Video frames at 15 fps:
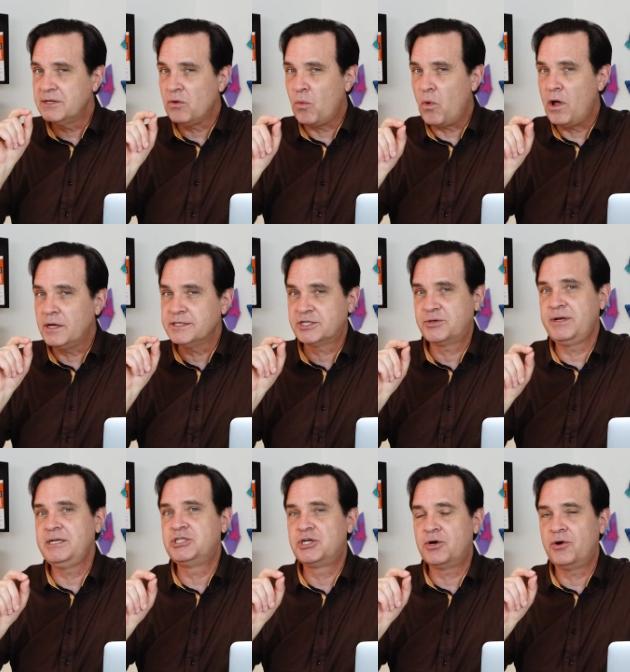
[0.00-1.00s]
to the Wall
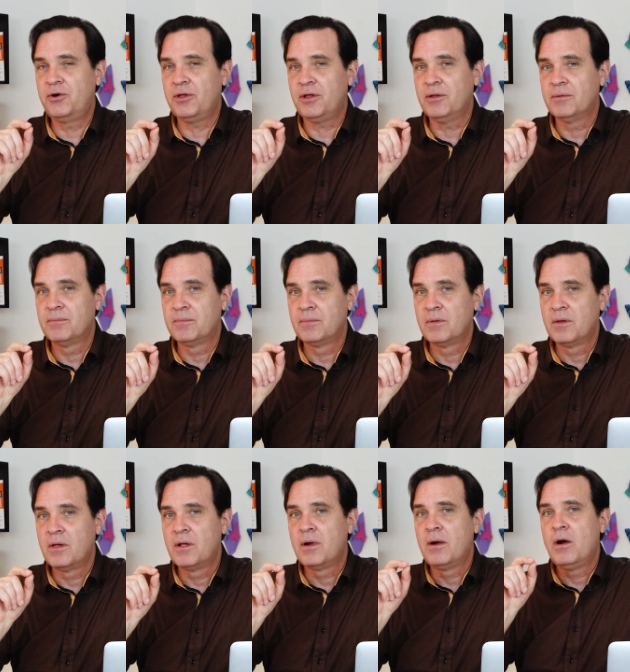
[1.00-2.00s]
Street Journal,
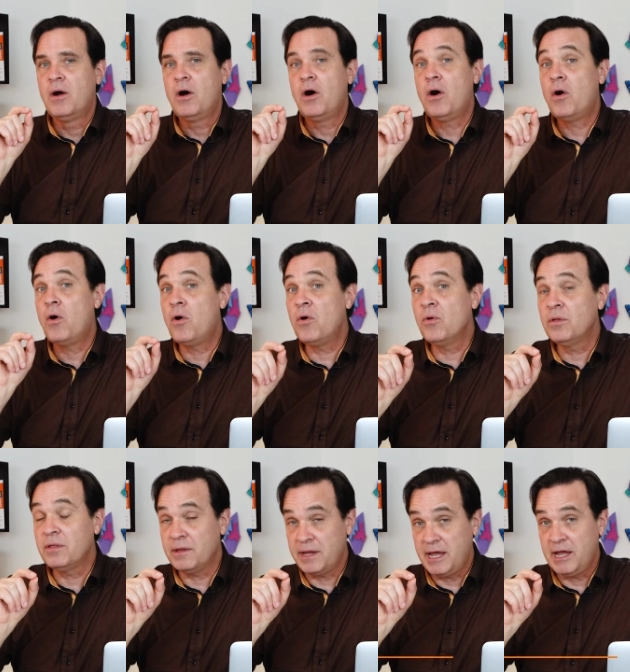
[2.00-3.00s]

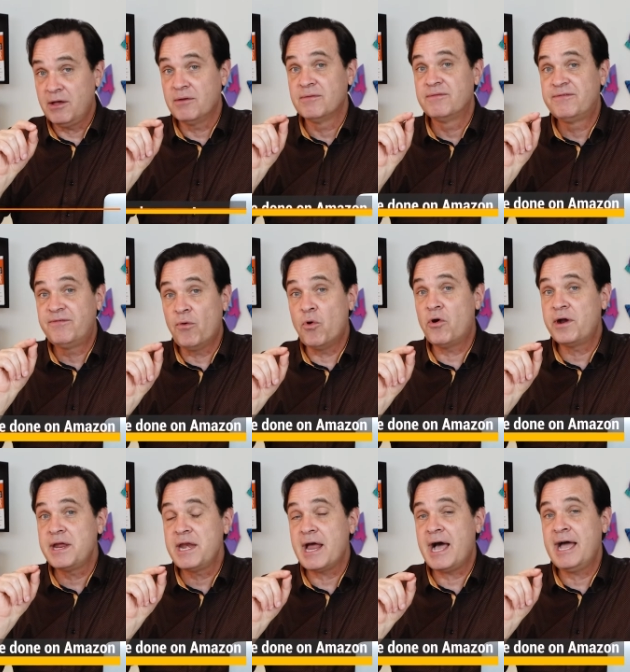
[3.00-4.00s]
only
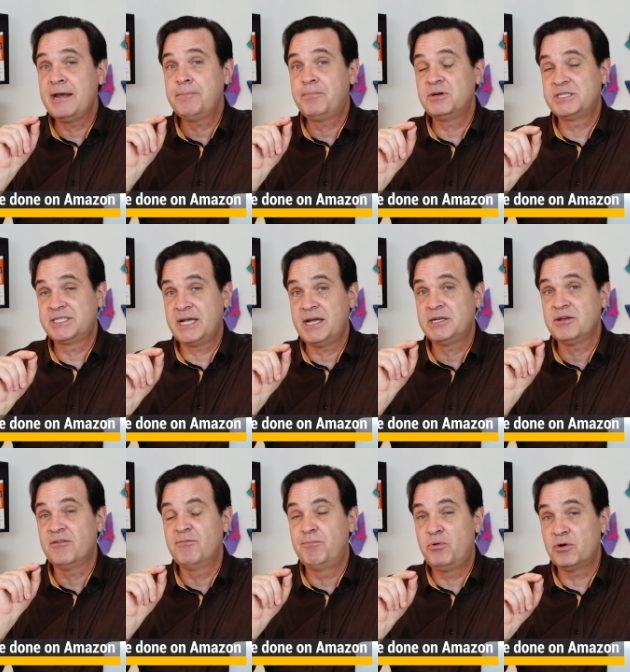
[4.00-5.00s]
49%
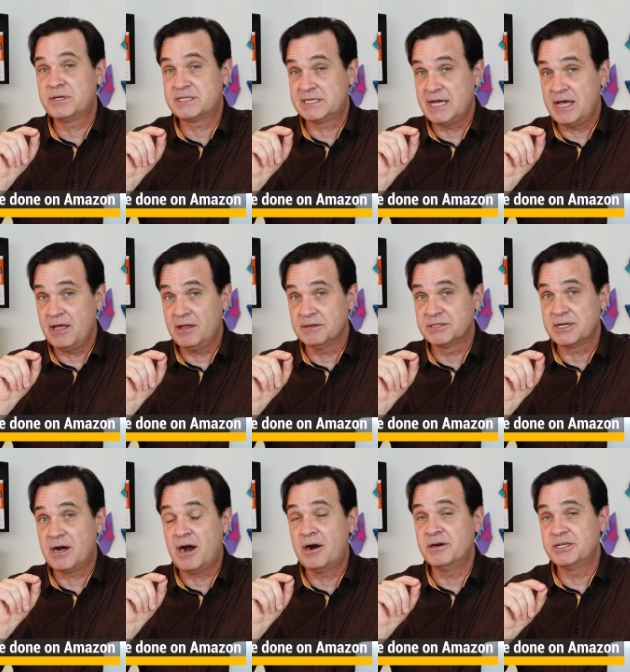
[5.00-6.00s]
of book
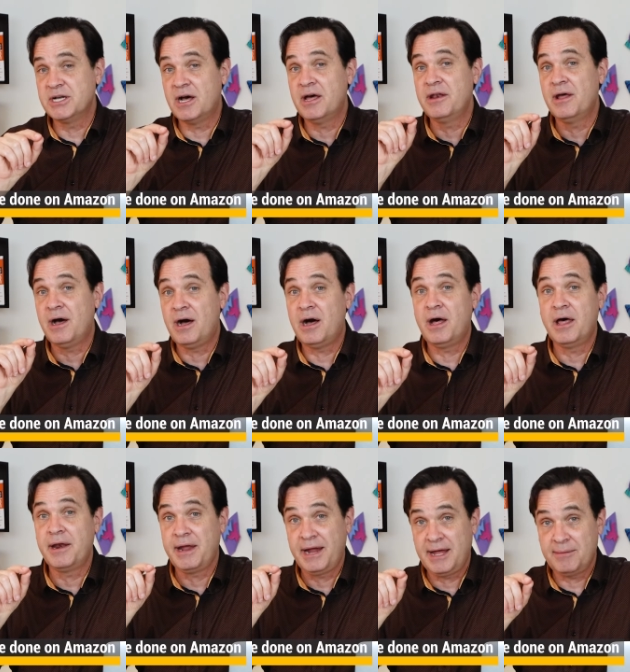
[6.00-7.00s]
sales are done
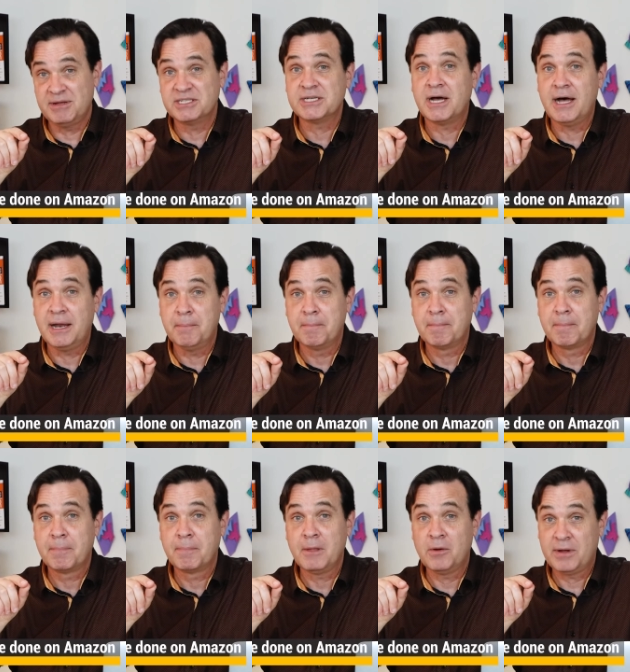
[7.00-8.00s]
on Amazon.
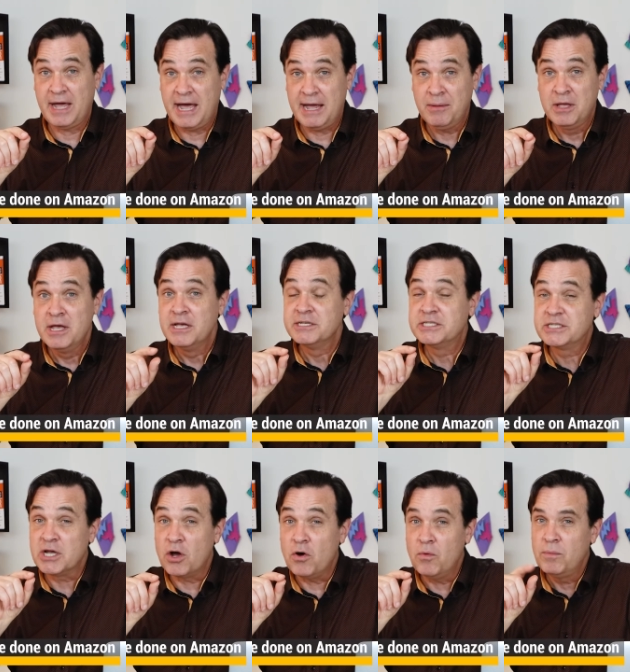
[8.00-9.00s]
Okay?
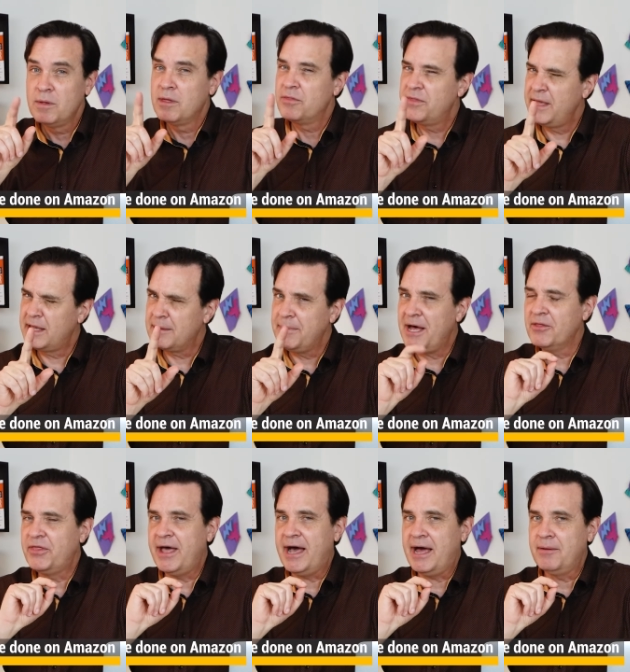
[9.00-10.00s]
So think
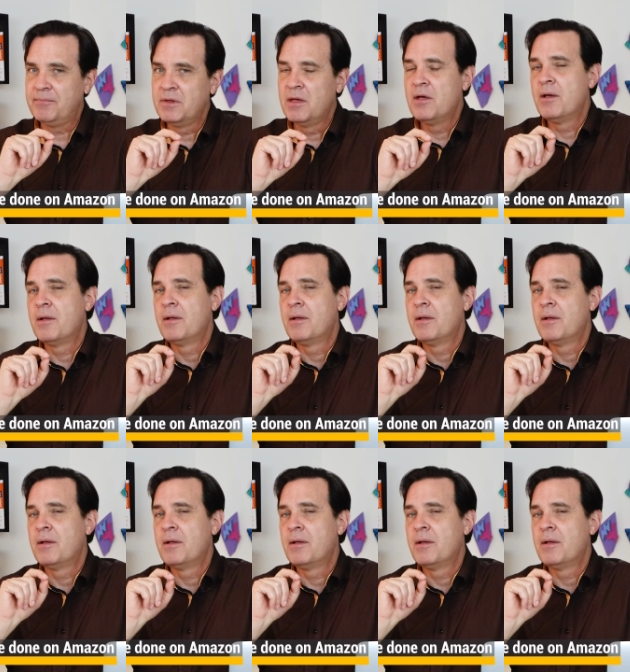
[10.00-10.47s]
about that.